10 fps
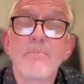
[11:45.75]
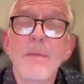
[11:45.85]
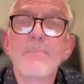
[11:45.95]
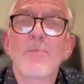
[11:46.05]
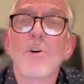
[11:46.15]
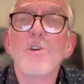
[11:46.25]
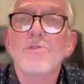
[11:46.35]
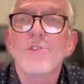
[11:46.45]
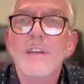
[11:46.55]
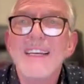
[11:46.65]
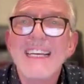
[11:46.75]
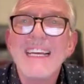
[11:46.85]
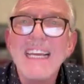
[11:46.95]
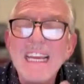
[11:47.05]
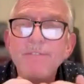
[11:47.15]
people whose
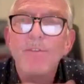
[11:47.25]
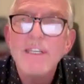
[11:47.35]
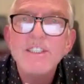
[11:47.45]
evil